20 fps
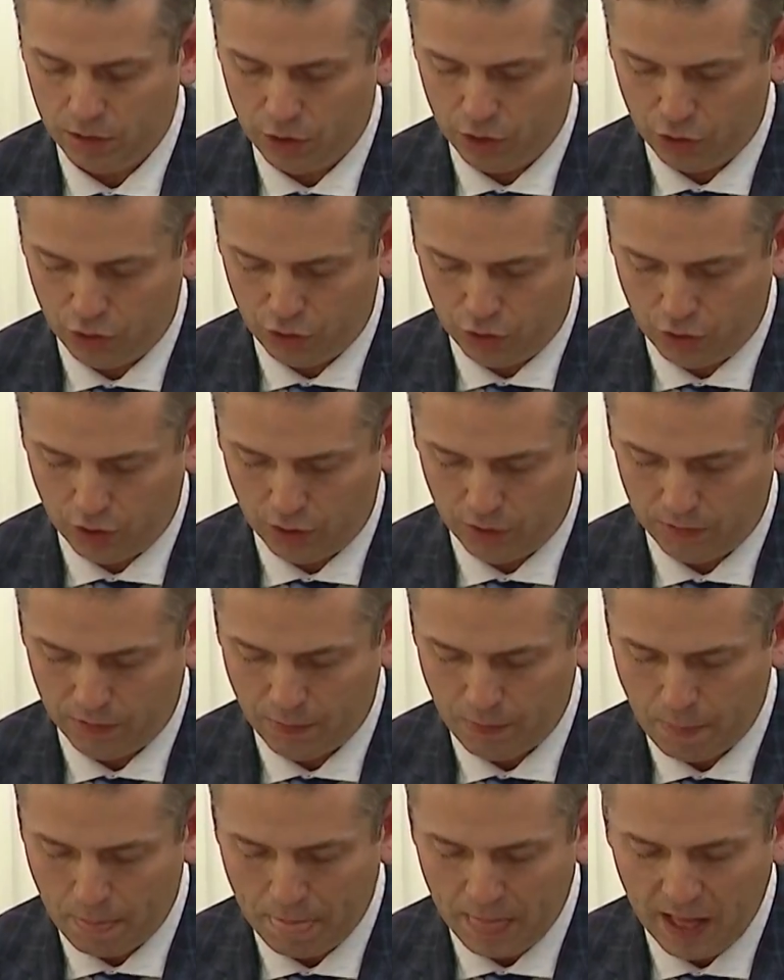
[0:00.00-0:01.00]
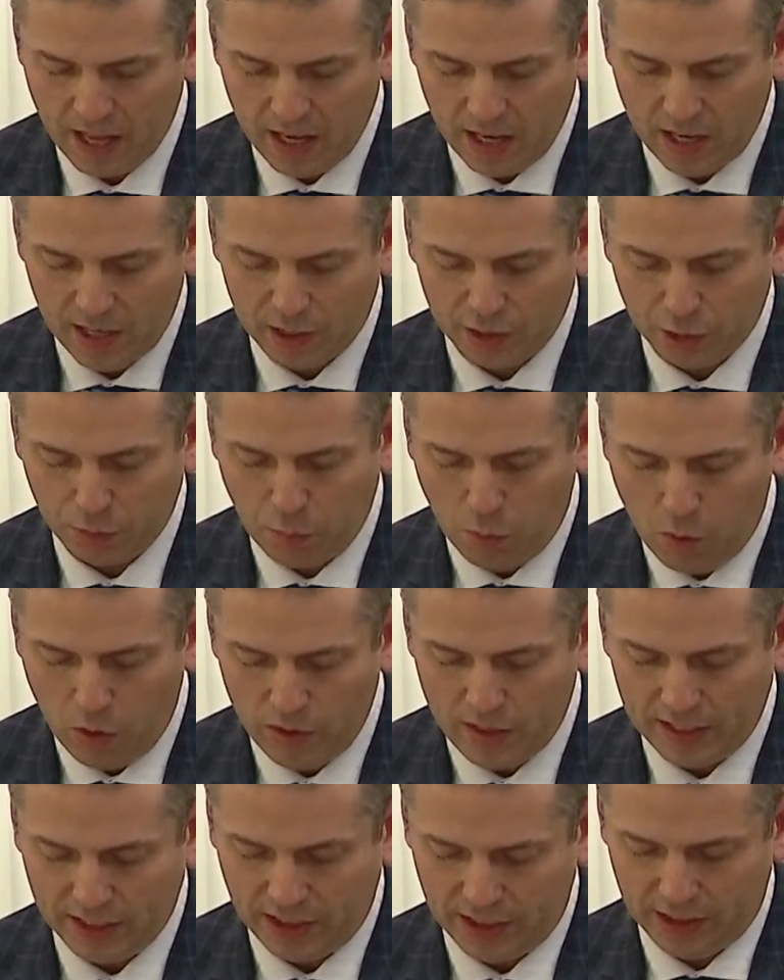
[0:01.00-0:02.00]
to serve. It is
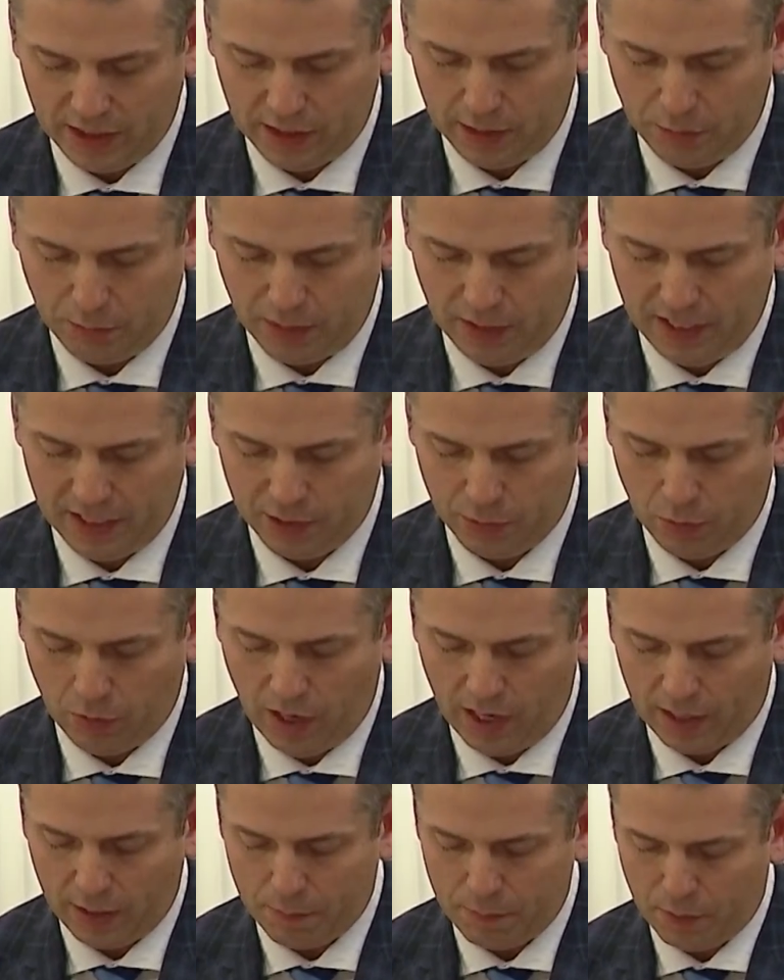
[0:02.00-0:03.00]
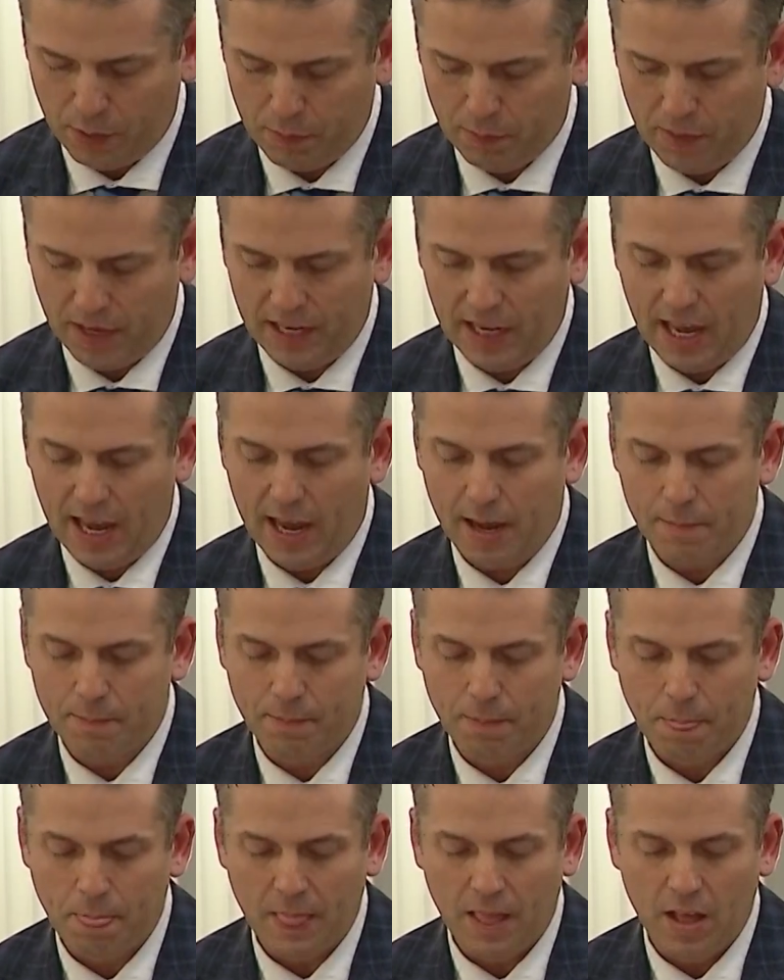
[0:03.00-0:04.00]
more than just a place where I can put my name
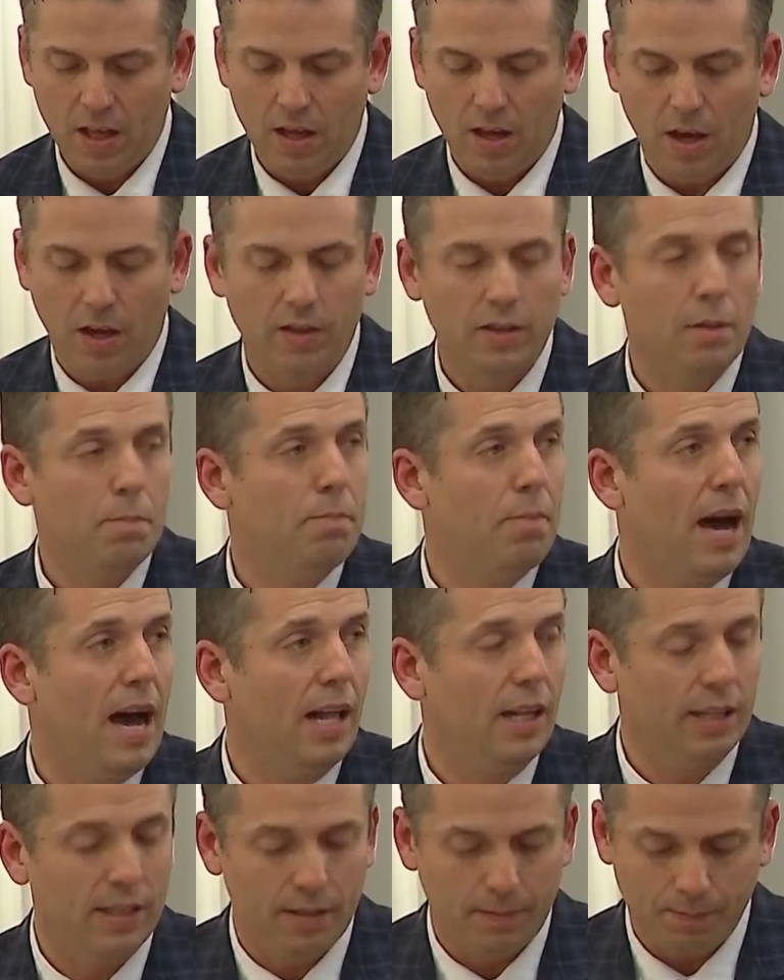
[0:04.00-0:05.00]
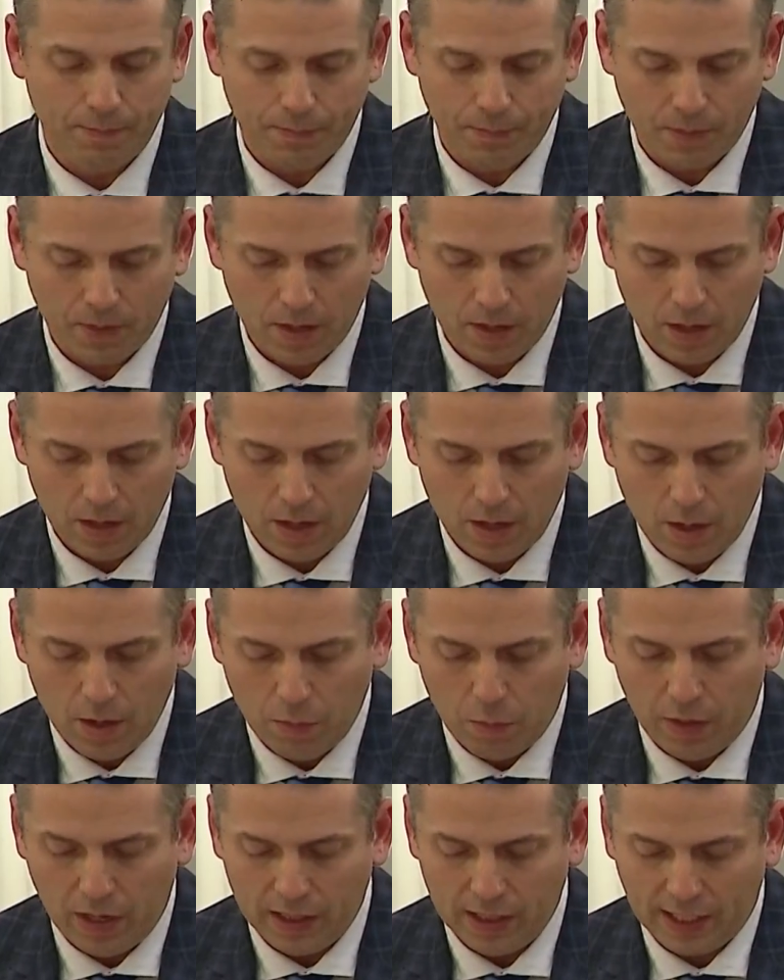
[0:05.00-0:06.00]
on the ballot
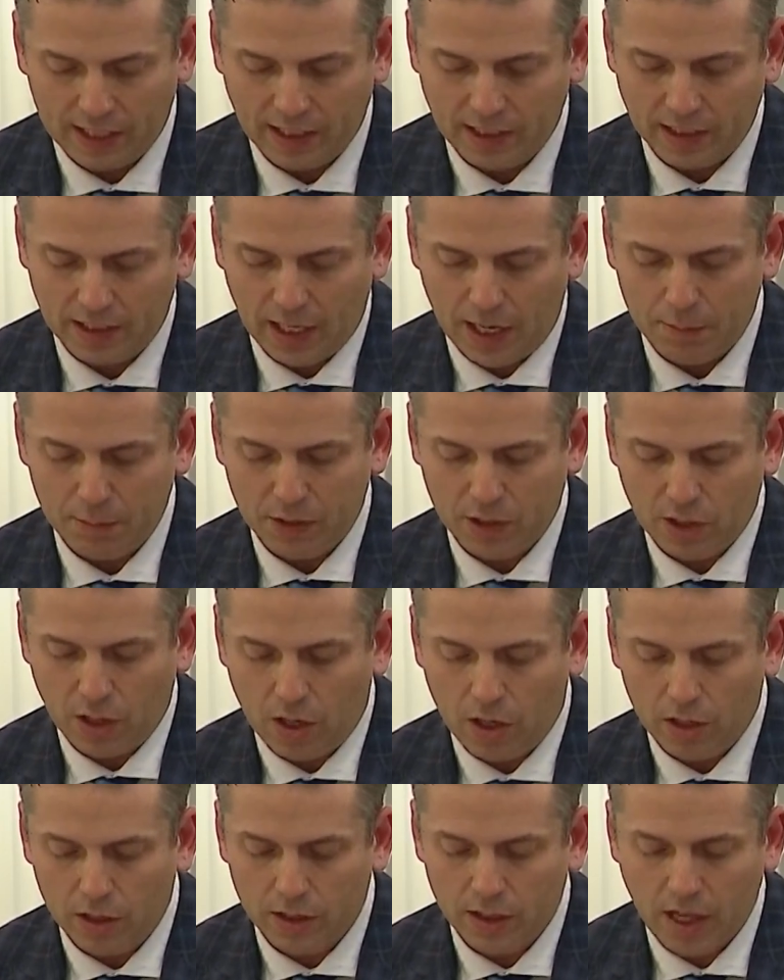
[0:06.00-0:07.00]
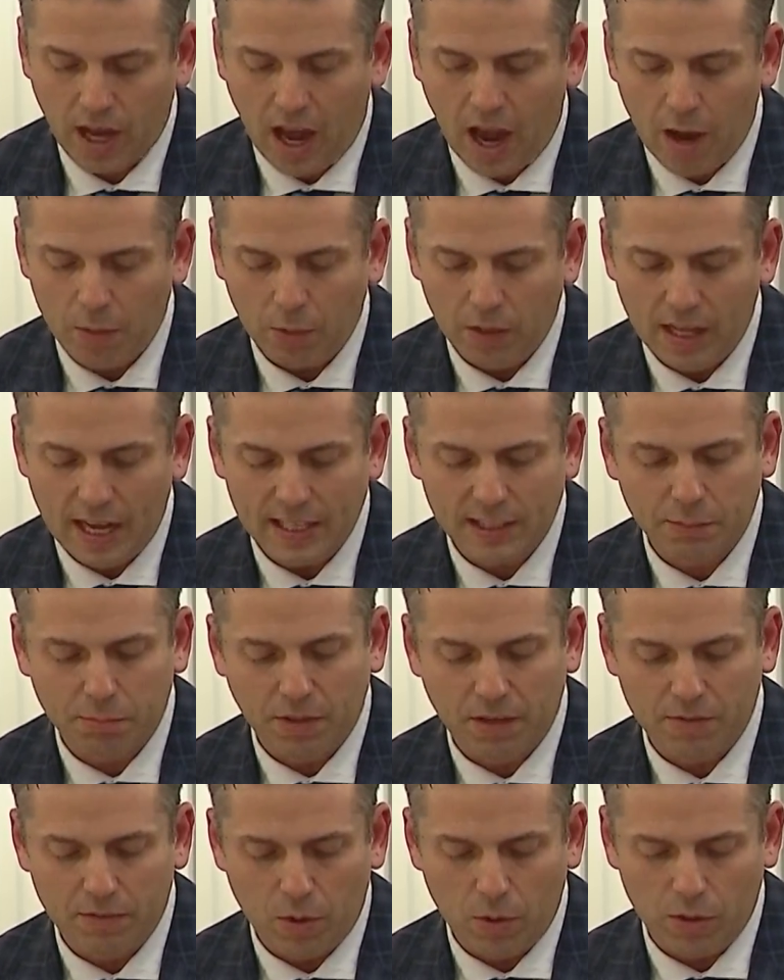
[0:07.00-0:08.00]
when election time is called. I will ask
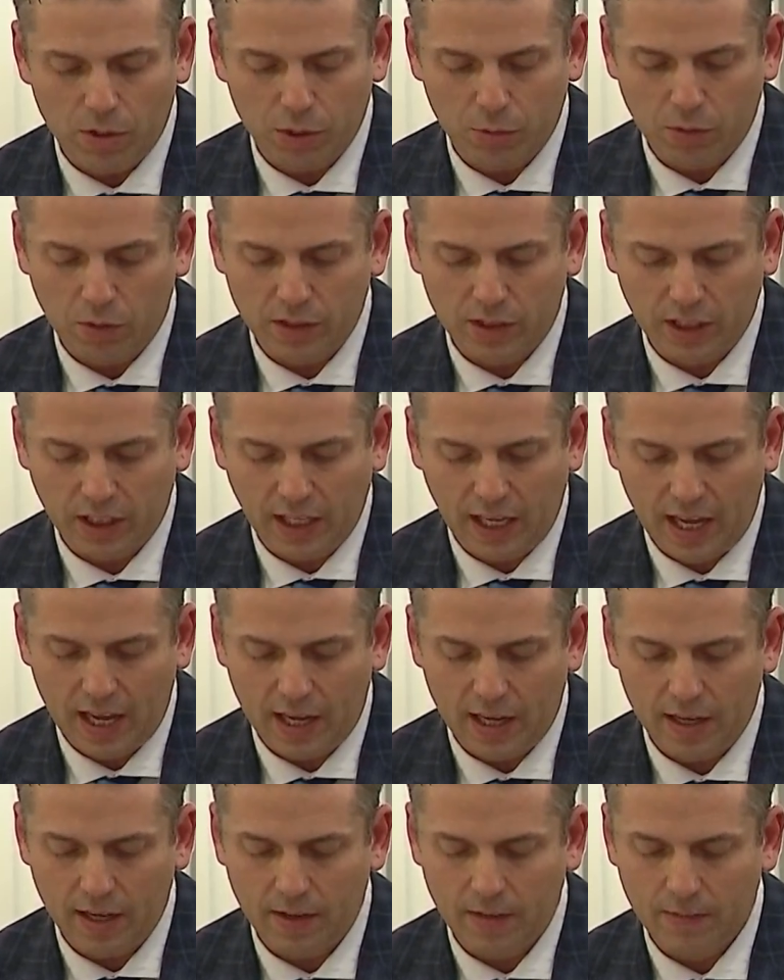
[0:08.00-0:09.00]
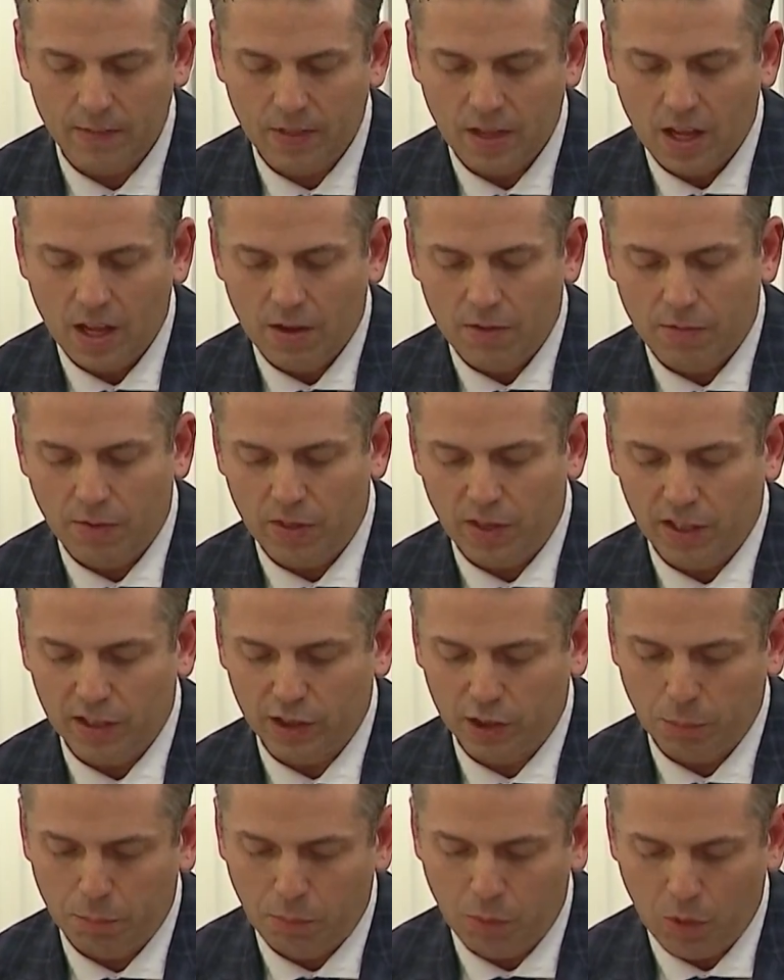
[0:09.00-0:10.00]
my voters once again for their
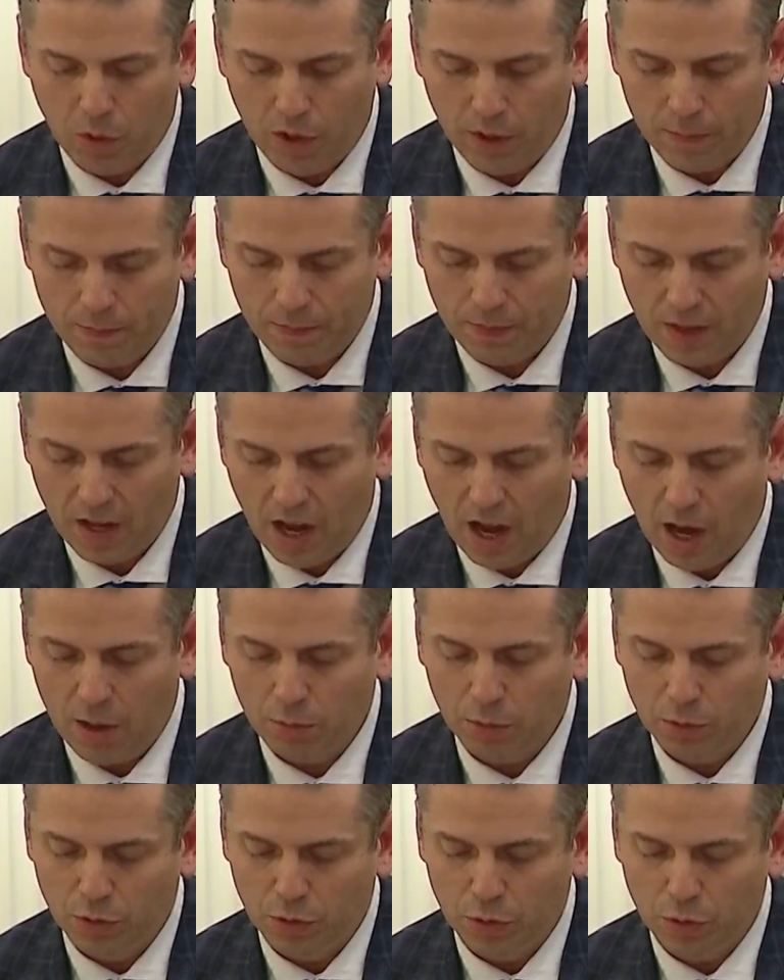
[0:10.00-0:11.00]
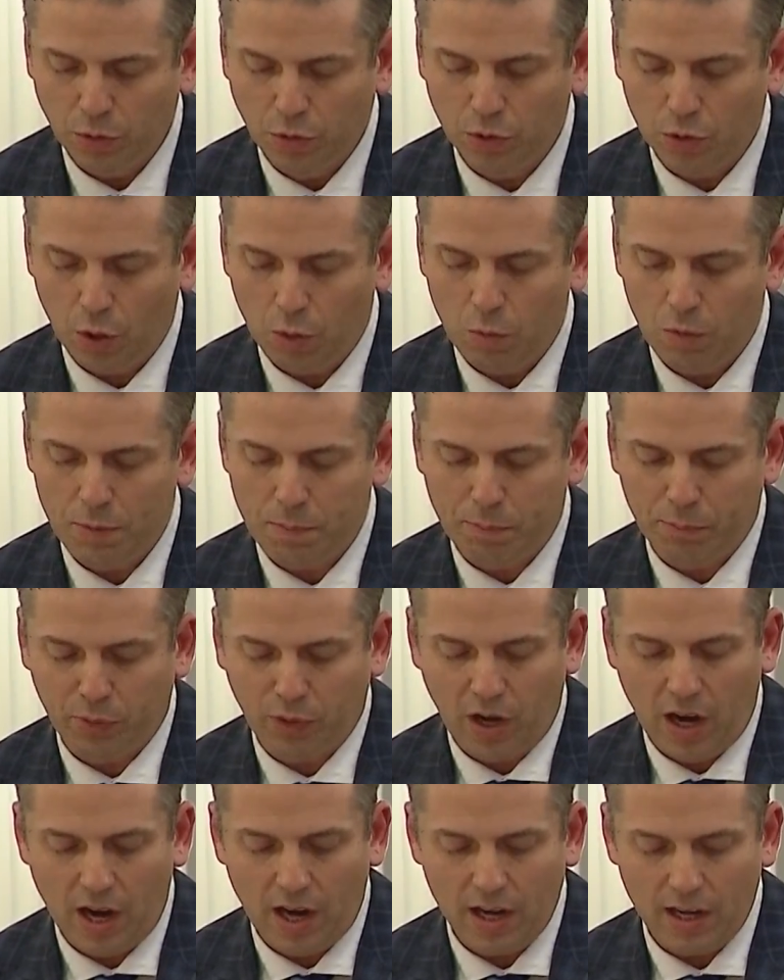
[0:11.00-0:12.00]
support. I will do so with
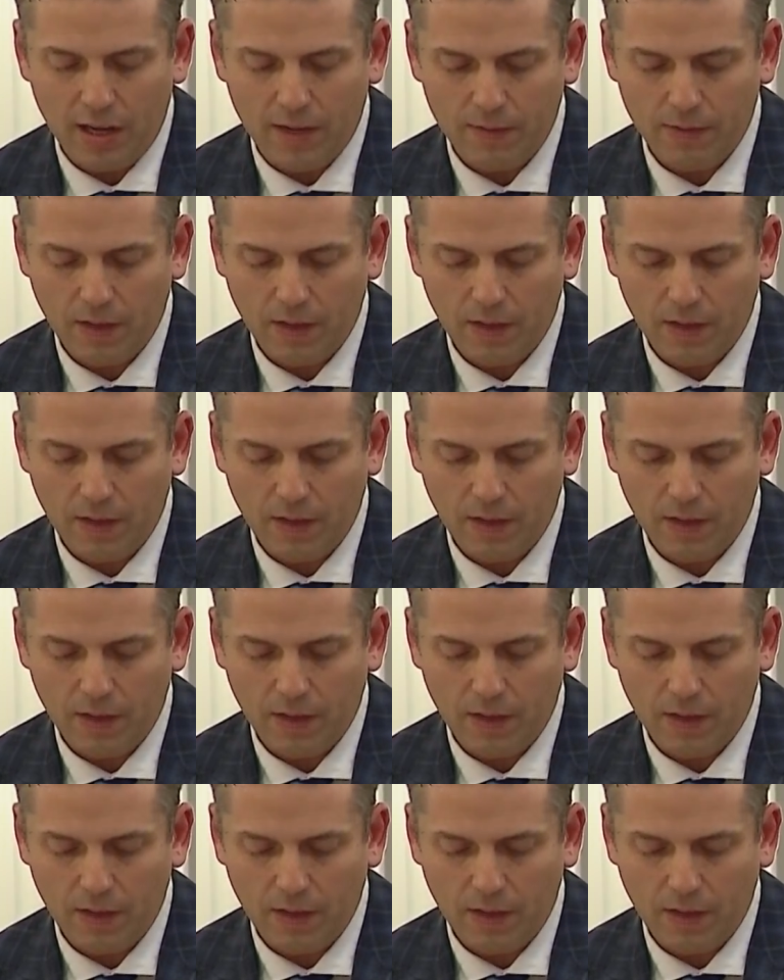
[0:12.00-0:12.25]
pride.